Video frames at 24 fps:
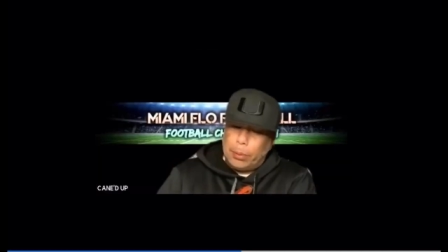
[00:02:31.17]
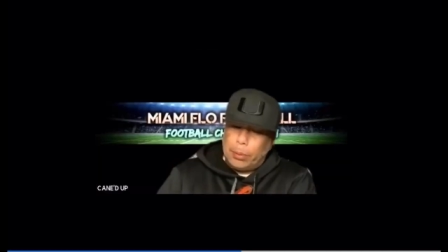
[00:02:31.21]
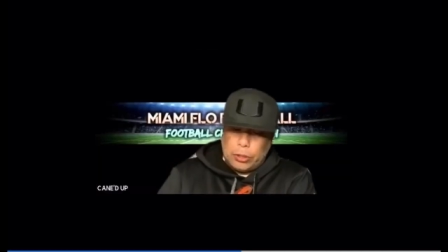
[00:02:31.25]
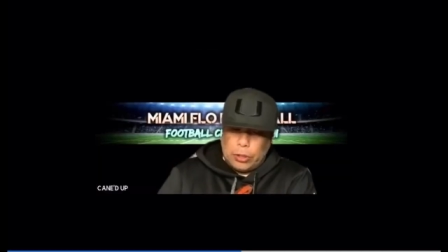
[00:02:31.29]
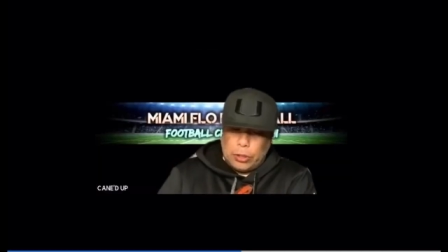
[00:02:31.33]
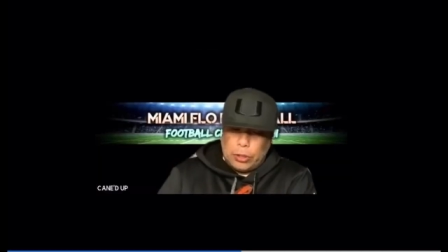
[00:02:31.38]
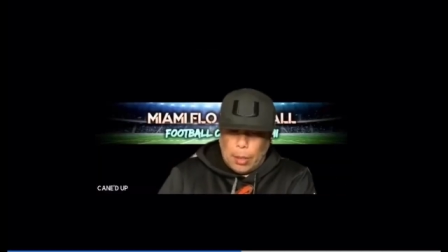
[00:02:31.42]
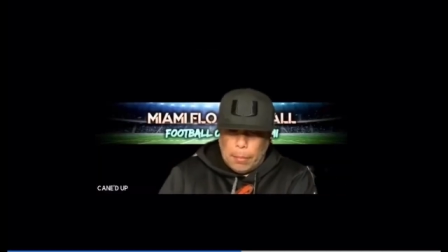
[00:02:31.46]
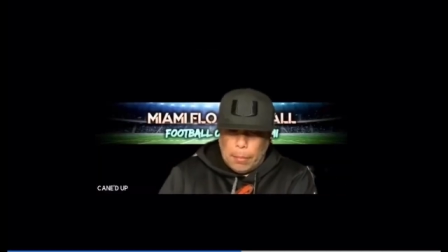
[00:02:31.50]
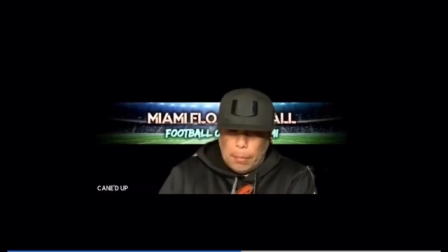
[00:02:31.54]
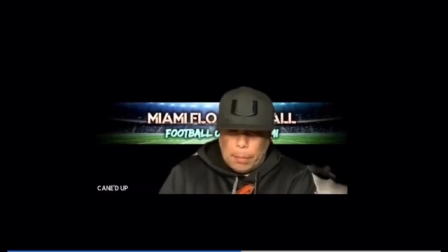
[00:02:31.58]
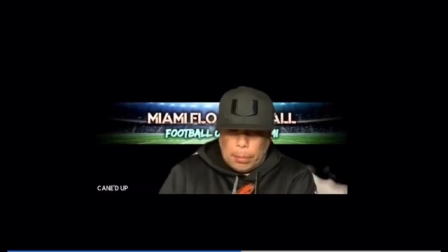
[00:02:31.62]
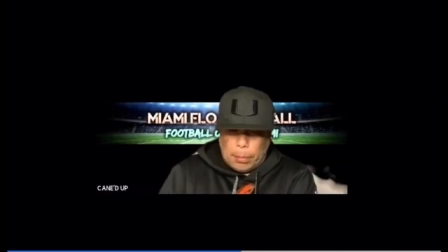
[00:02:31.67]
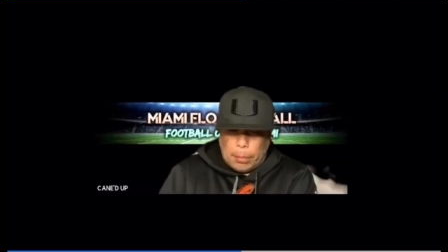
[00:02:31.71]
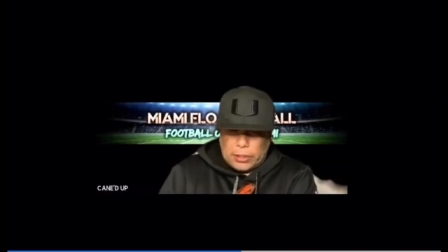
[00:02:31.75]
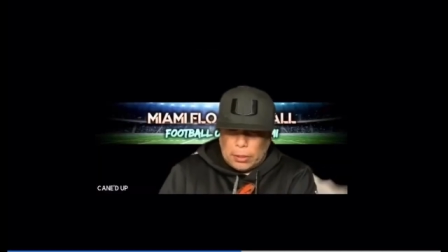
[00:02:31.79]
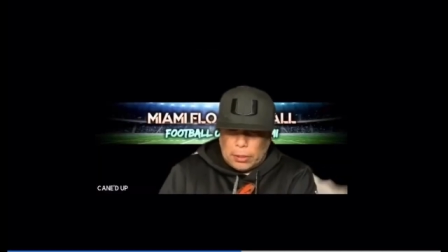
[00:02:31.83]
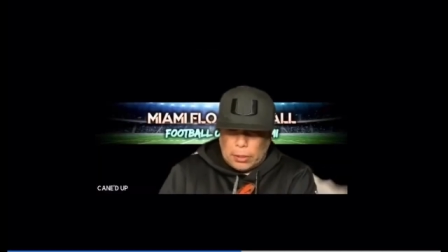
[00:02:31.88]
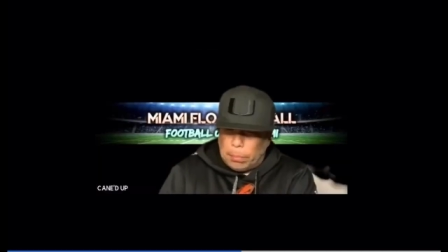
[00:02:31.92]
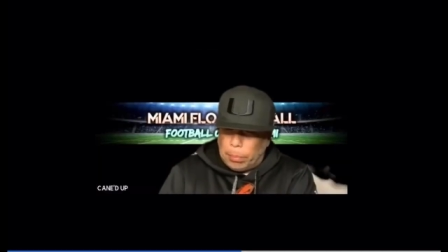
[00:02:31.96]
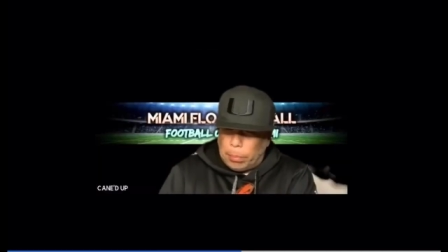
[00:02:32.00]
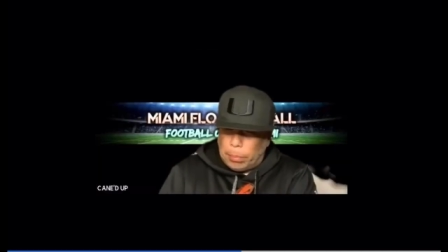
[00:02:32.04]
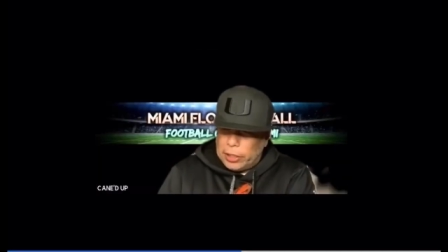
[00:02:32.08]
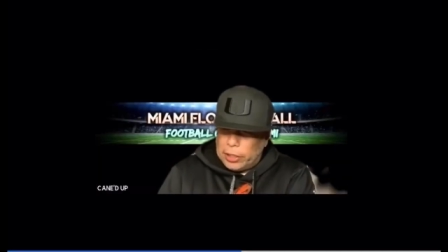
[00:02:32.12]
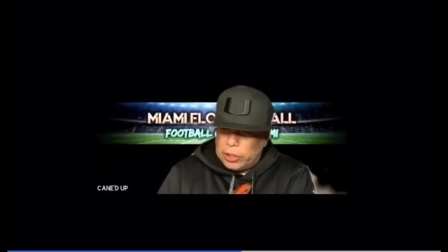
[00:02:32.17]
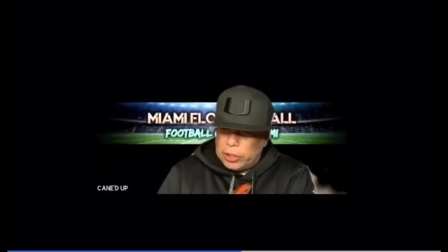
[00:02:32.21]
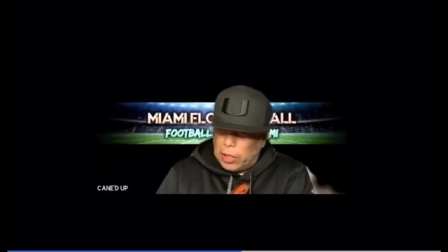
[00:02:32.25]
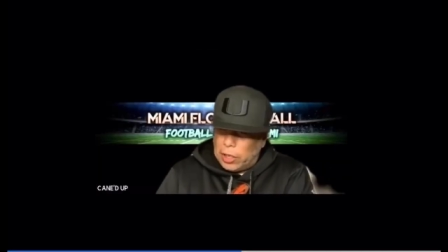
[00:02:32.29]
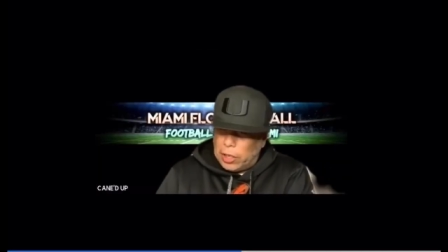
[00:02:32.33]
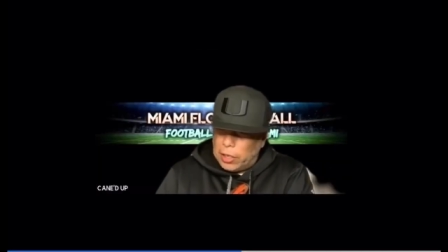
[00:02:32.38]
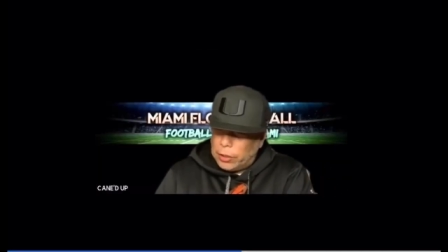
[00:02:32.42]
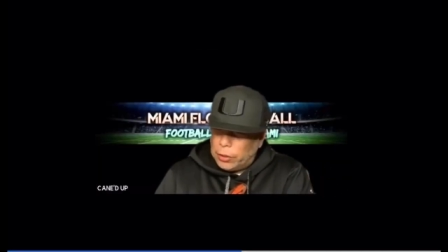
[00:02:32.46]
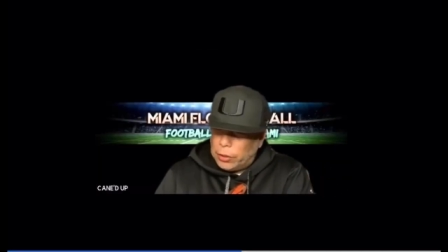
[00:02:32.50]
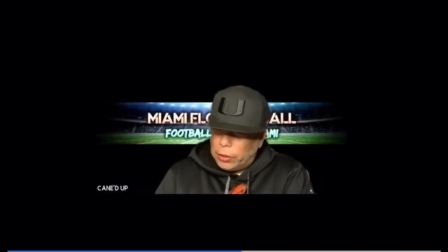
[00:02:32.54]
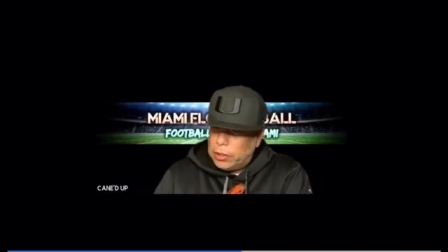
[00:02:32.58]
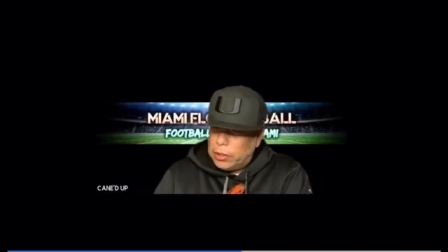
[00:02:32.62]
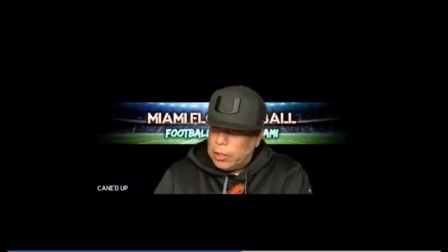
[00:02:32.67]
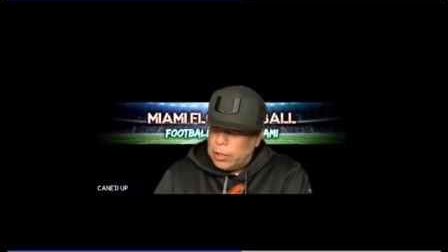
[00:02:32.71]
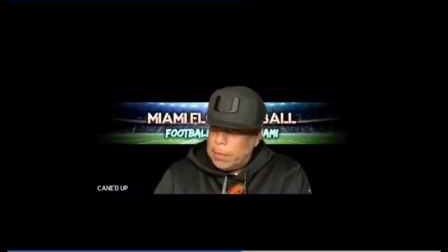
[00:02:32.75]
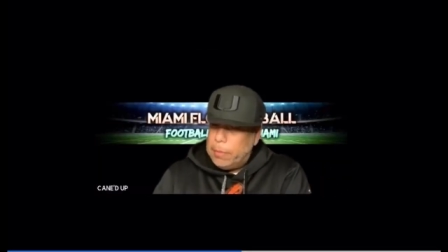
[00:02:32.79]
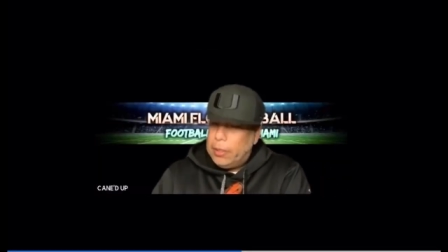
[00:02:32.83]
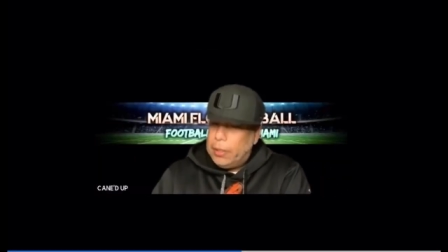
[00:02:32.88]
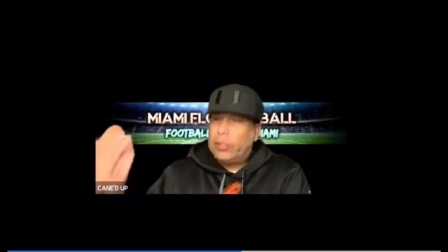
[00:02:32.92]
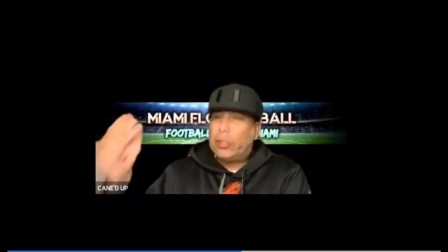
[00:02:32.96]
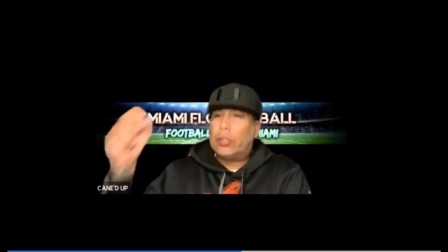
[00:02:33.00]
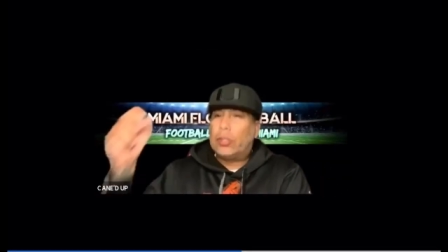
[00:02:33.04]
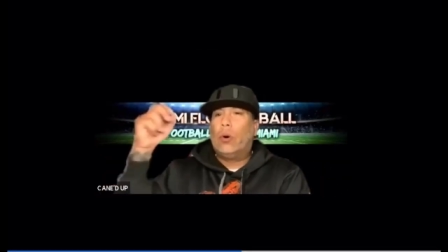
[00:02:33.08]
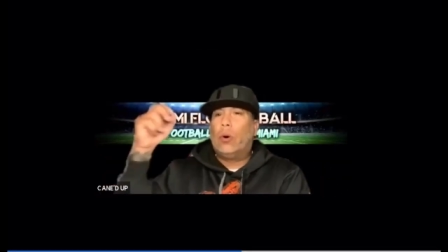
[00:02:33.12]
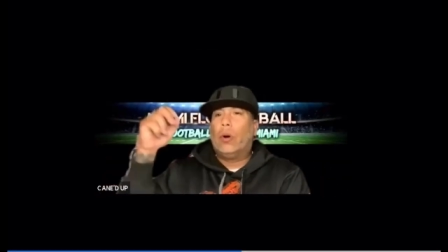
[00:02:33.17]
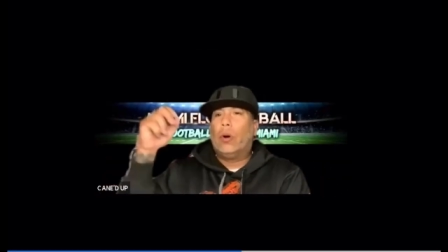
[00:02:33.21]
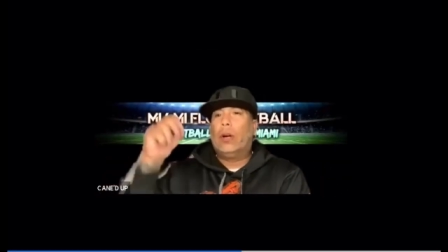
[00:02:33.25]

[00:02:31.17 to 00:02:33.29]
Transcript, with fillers: I'm gonna put some pressure on you. Give me a score.